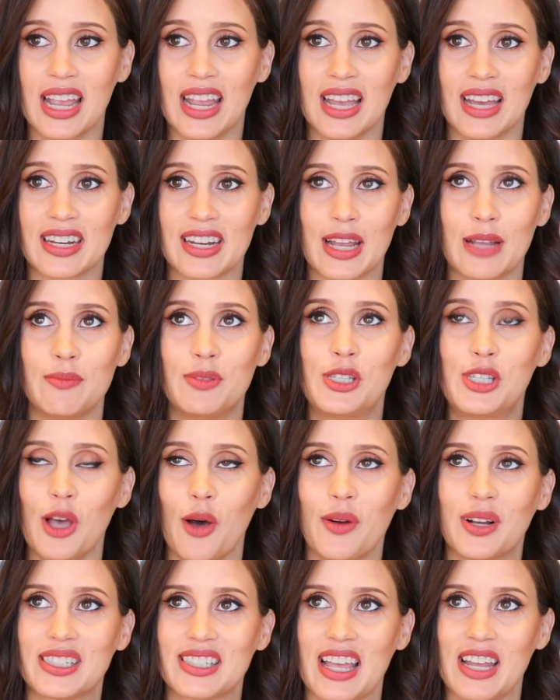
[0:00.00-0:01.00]
and I'm
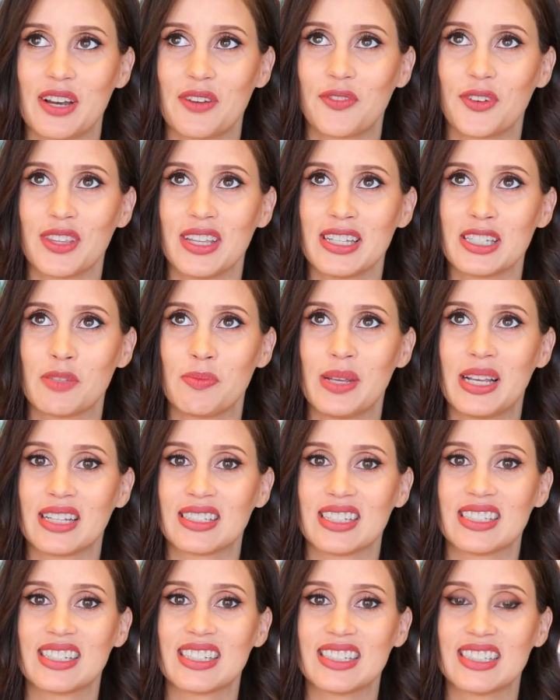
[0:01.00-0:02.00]
so excited for this
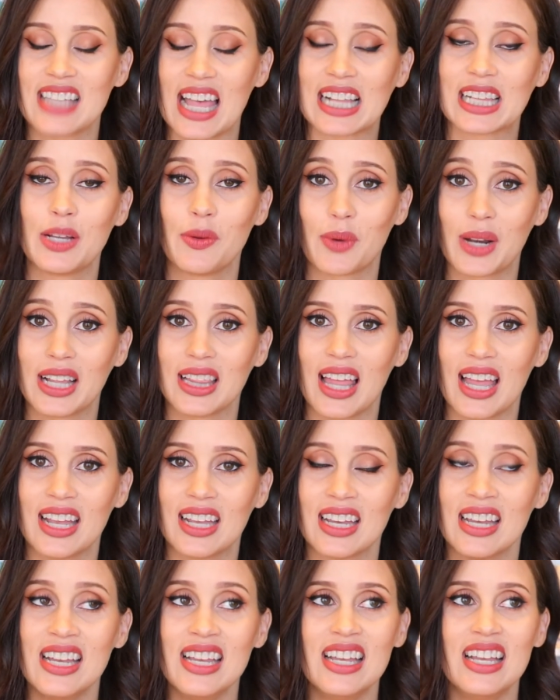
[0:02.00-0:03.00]
because it's exactly what I like.